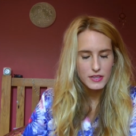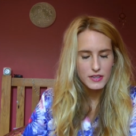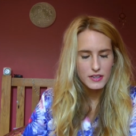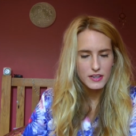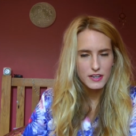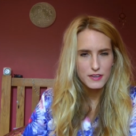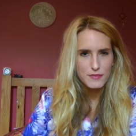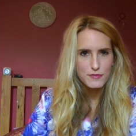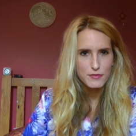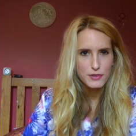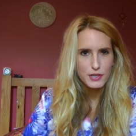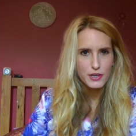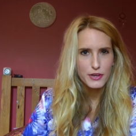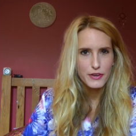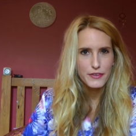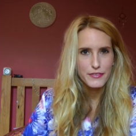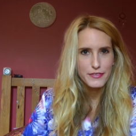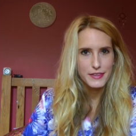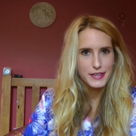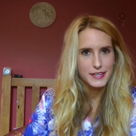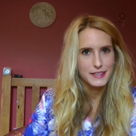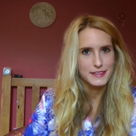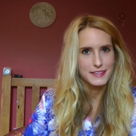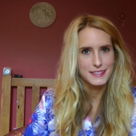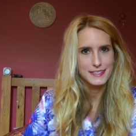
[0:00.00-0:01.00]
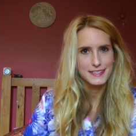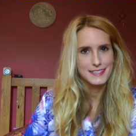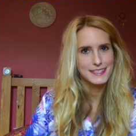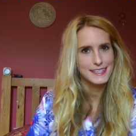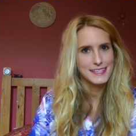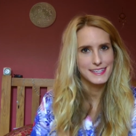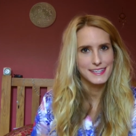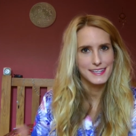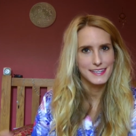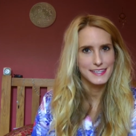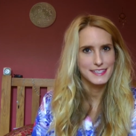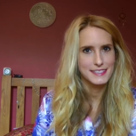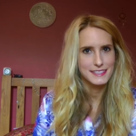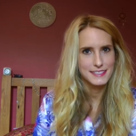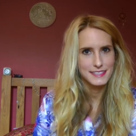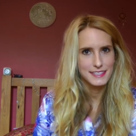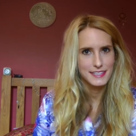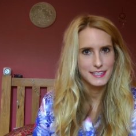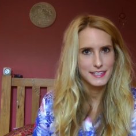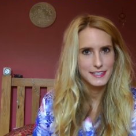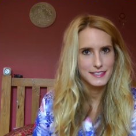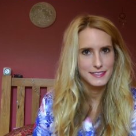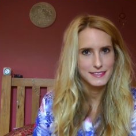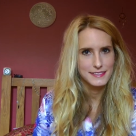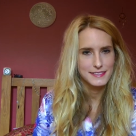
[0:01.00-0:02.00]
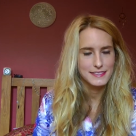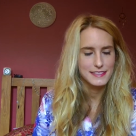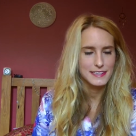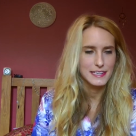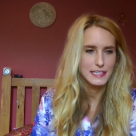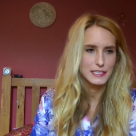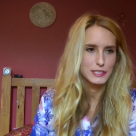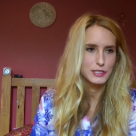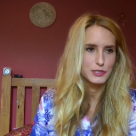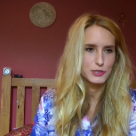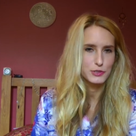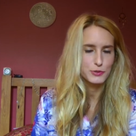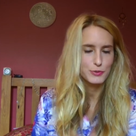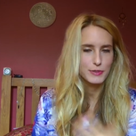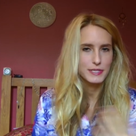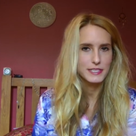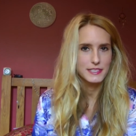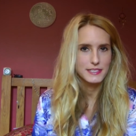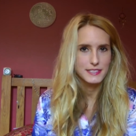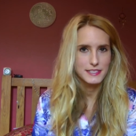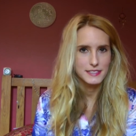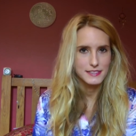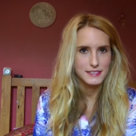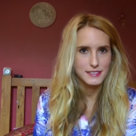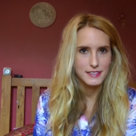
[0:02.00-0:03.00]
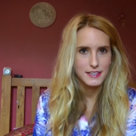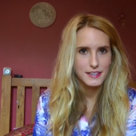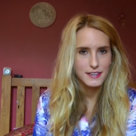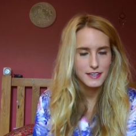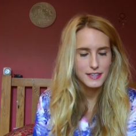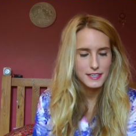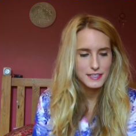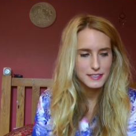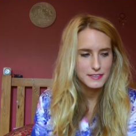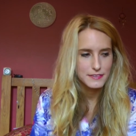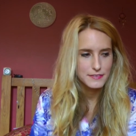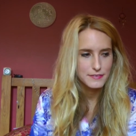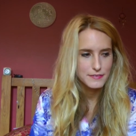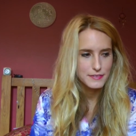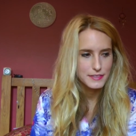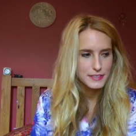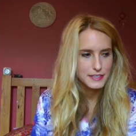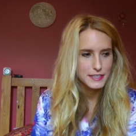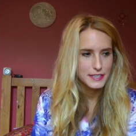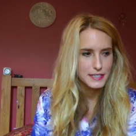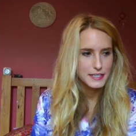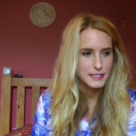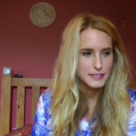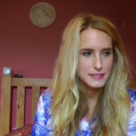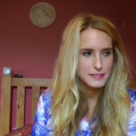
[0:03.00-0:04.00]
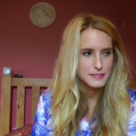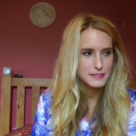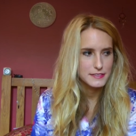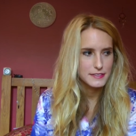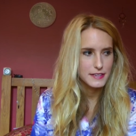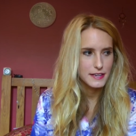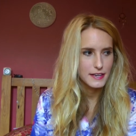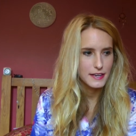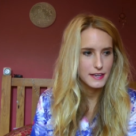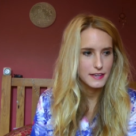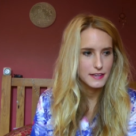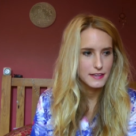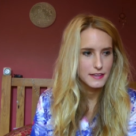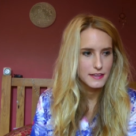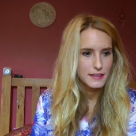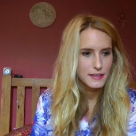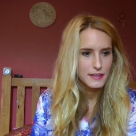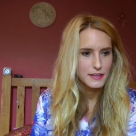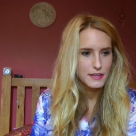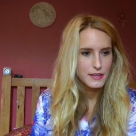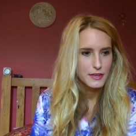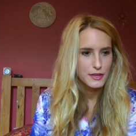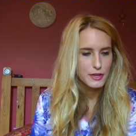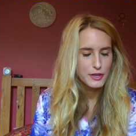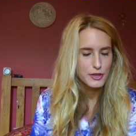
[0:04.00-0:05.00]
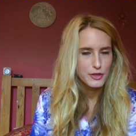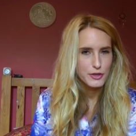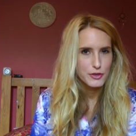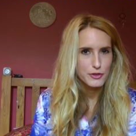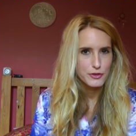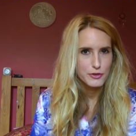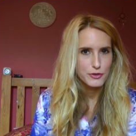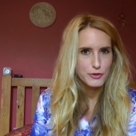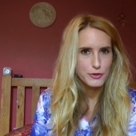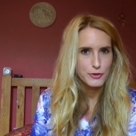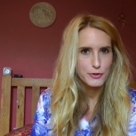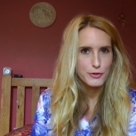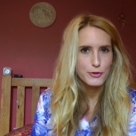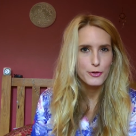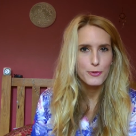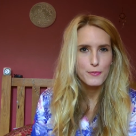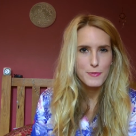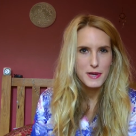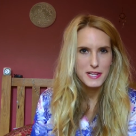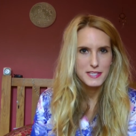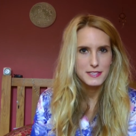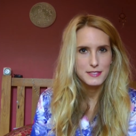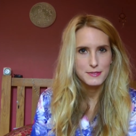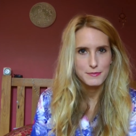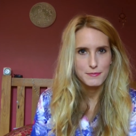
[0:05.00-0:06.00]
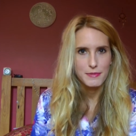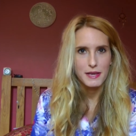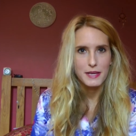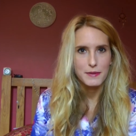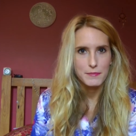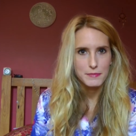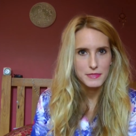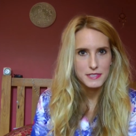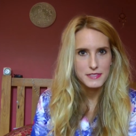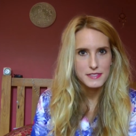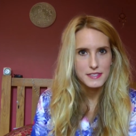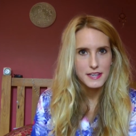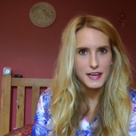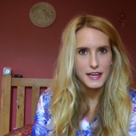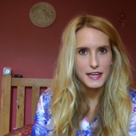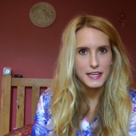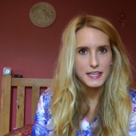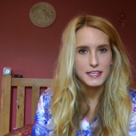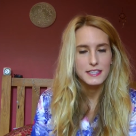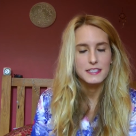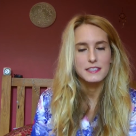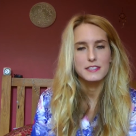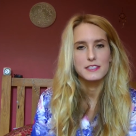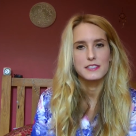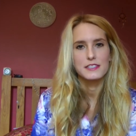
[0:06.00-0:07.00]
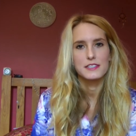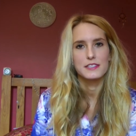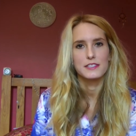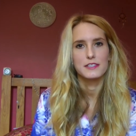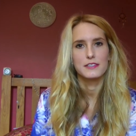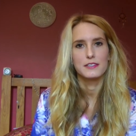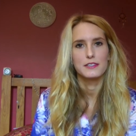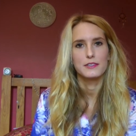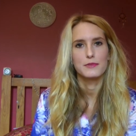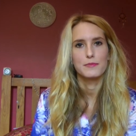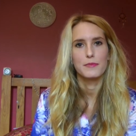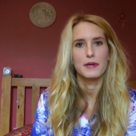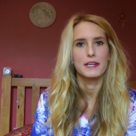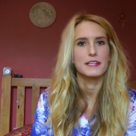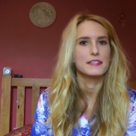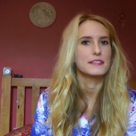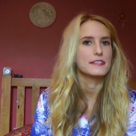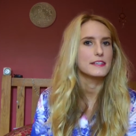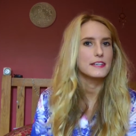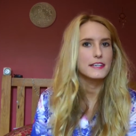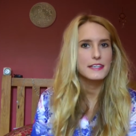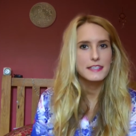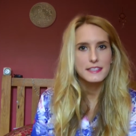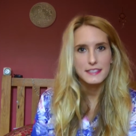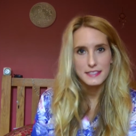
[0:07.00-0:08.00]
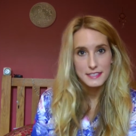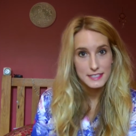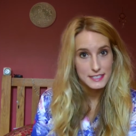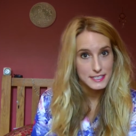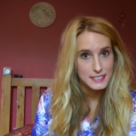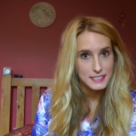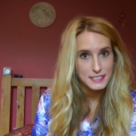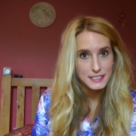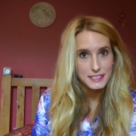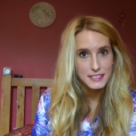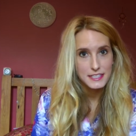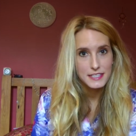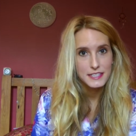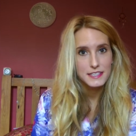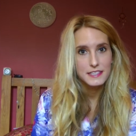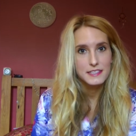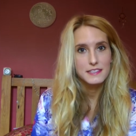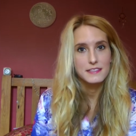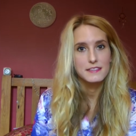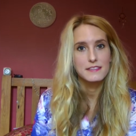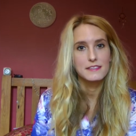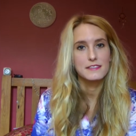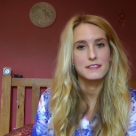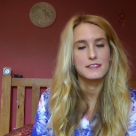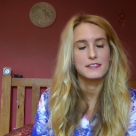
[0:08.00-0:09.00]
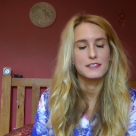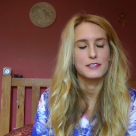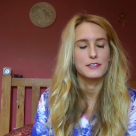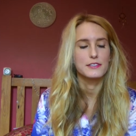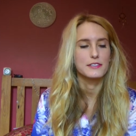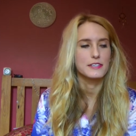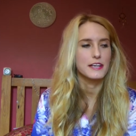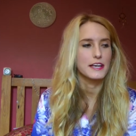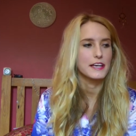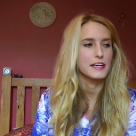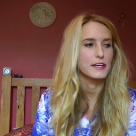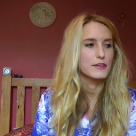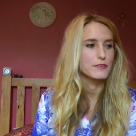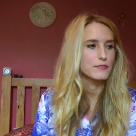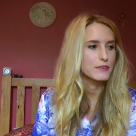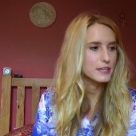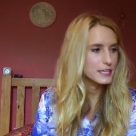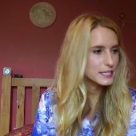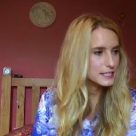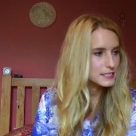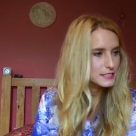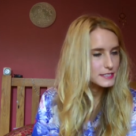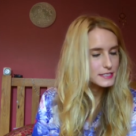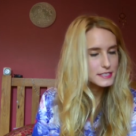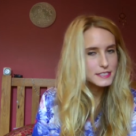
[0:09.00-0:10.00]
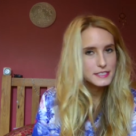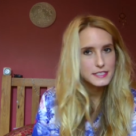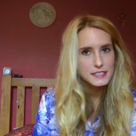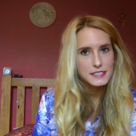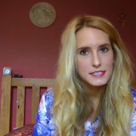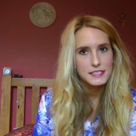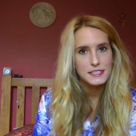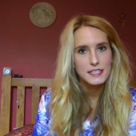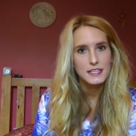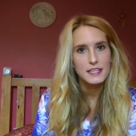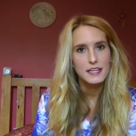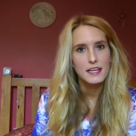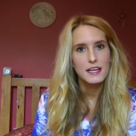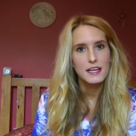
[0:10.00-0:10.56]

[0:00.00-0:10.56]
I've learnt that the teenage years and your twenties are kind of the years that you're meant to make mistakes, make silly decisions, you take risks,